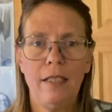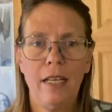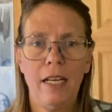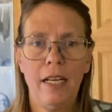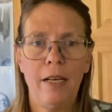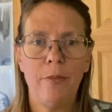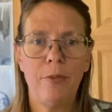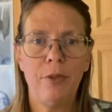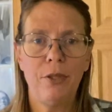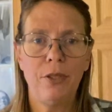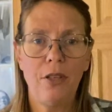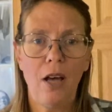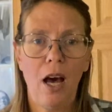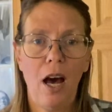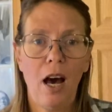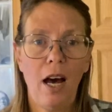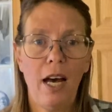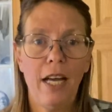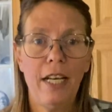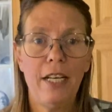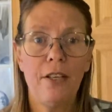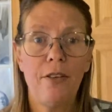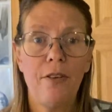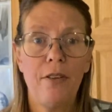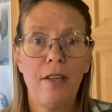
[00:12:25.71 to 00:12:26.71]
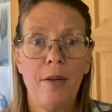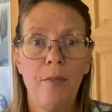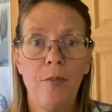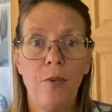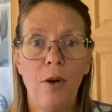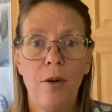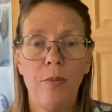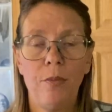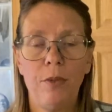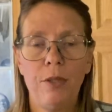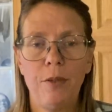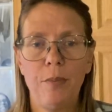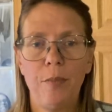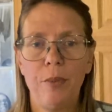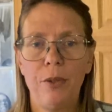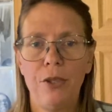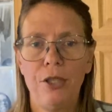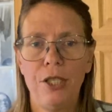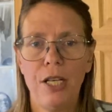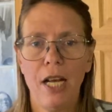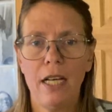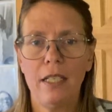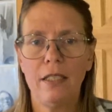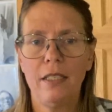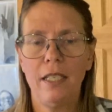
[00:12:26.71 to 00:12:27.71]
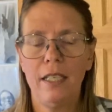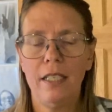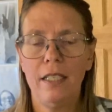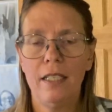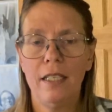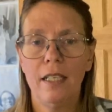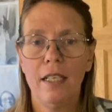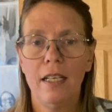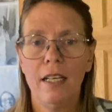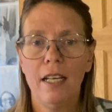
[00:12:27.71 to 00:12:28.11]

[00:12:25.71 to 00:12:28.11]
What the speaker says: It was higher than what was projected.